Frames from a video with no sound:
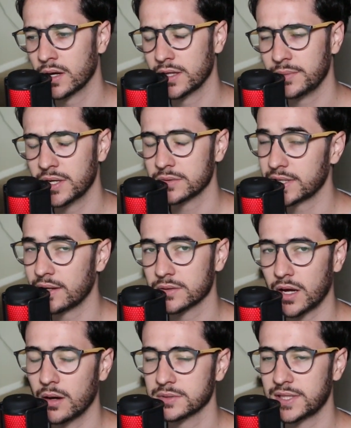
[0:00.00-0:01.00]
Let me know down in
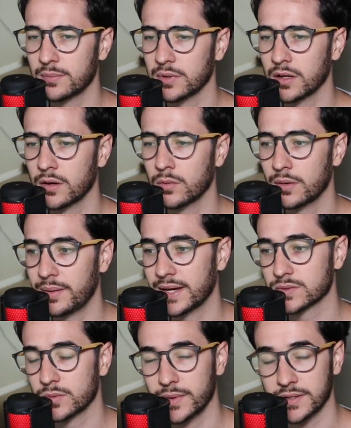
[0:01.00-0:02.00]
the comments down below what
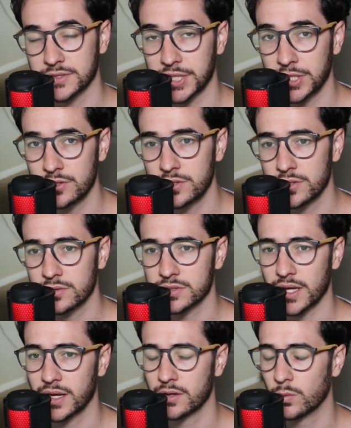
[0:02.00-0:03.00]
password manager you
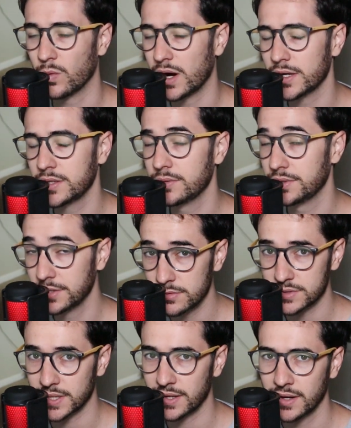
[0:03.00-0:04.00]
use and why you
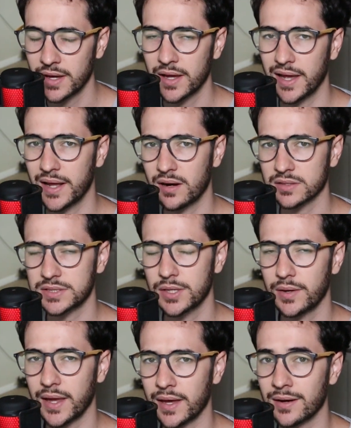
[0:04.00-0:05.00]
use it. And I'll see
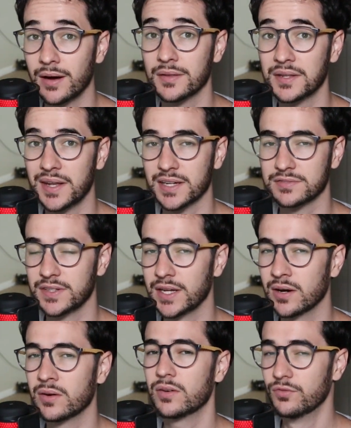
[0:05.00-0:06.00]
you again on the next
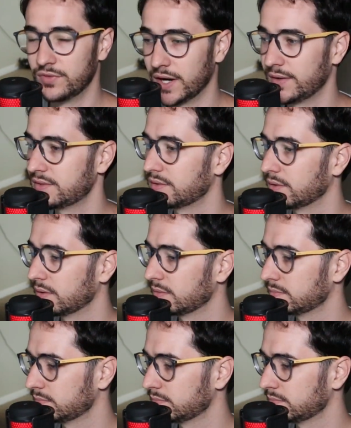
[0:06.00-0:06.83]
video very soon.